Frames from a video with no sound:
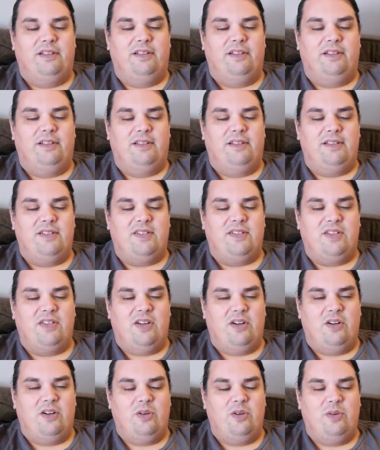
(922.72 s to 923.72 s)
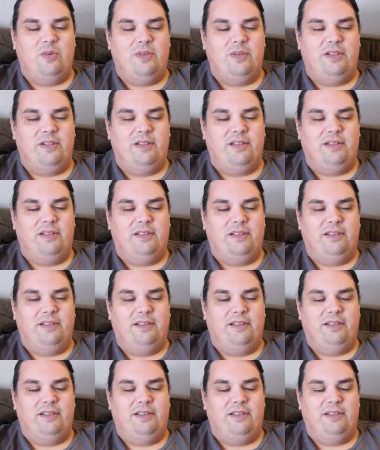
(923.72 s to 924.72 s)
So,
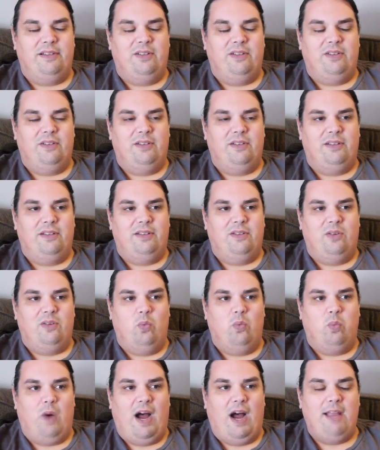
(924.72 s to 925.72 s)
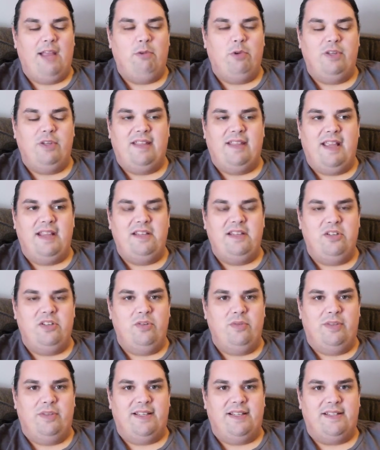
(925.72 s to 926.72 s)
why would they do
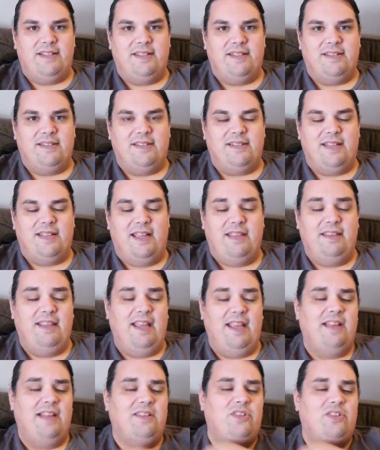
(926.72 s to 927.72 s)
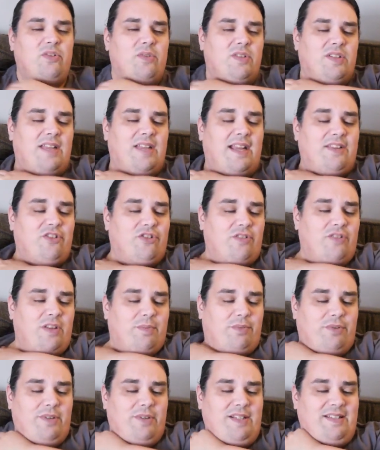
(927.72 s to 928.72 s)
this? And the answer is actually
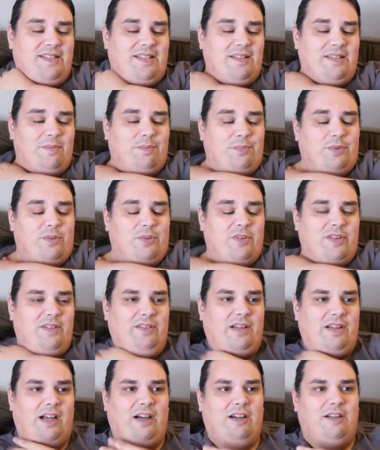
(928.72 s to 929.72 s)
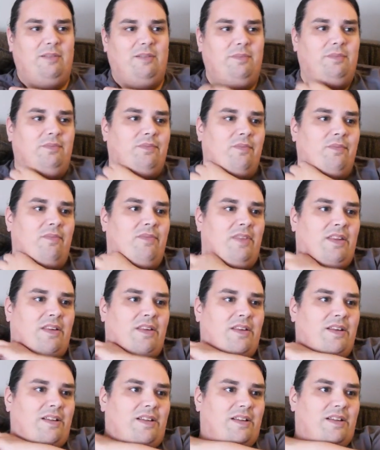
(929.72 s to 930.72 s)
pretty simple. Um,
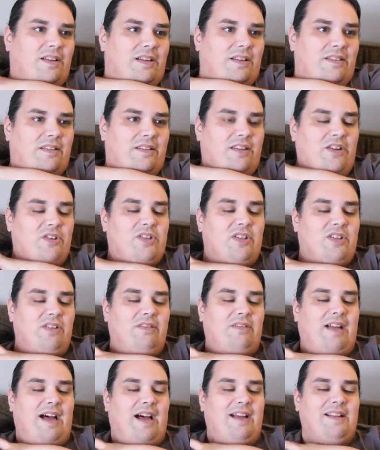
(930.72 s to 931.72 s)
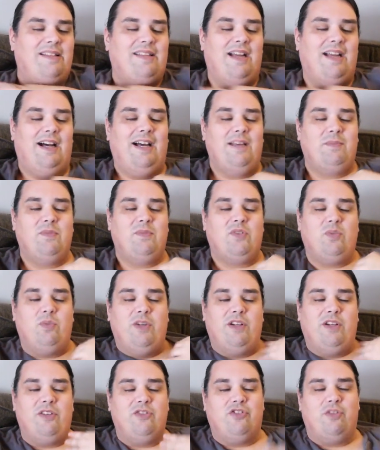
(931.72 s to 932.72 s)
there's a lot of times
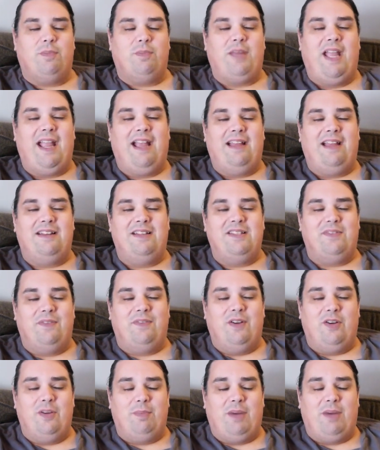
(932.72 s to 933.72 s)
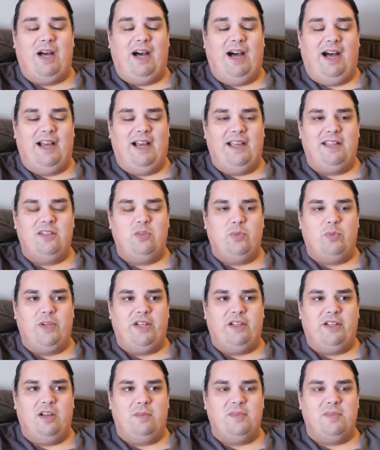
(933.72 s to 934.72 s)
where Japan is very behind when
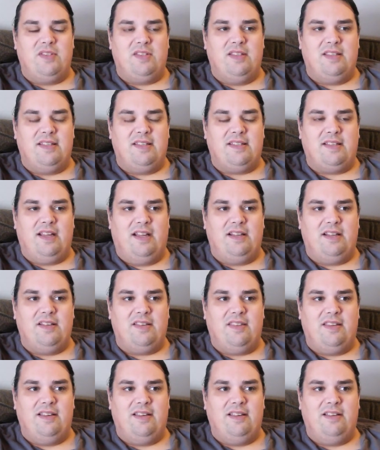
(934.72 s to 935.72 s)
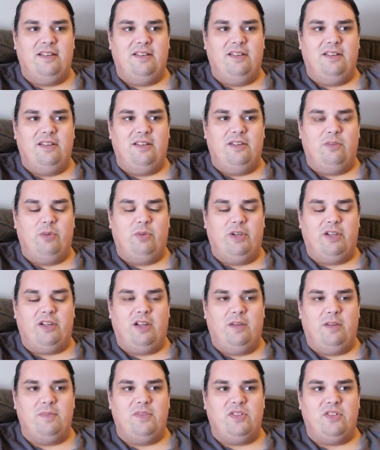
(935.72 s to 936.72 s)
it comes to this kind of thing, when it
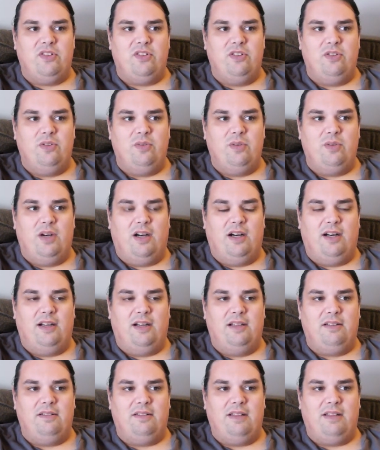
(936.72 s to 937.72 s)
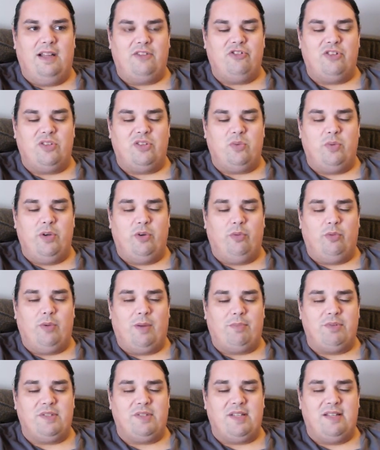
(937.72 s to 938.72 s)
comes to uh, not just queer
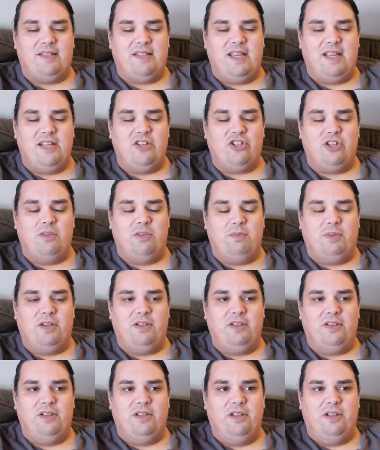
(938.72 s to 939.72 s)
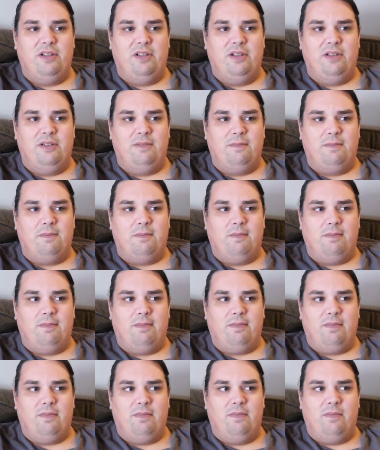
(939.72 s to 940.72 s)
representation, but
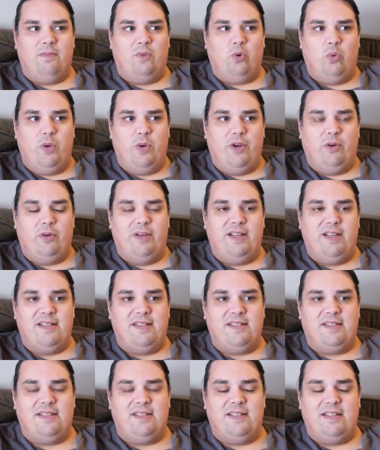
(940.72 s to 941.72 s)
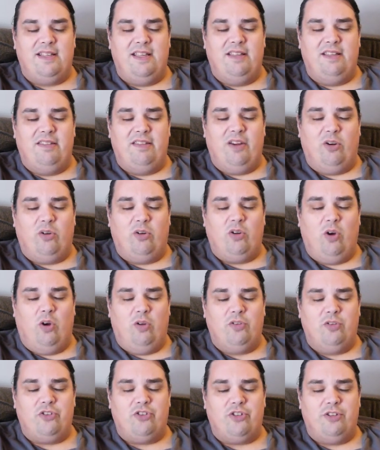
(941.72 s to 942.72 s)
queerness in their
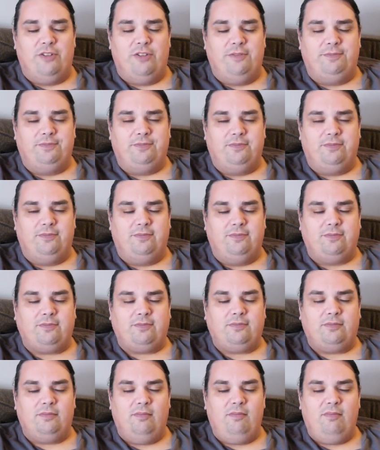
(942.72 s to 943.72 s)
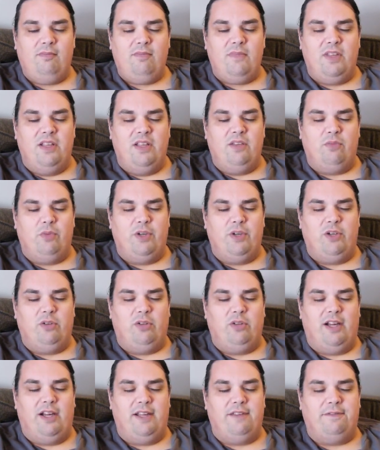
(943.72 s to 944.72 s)
culture, in real
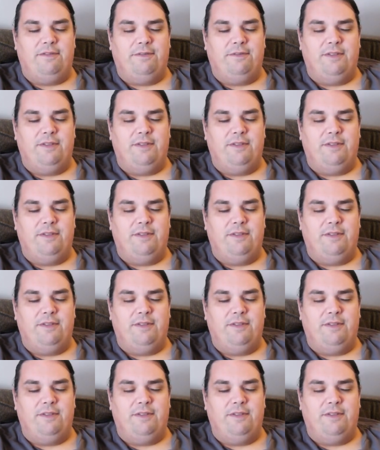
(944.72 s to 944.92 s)
life.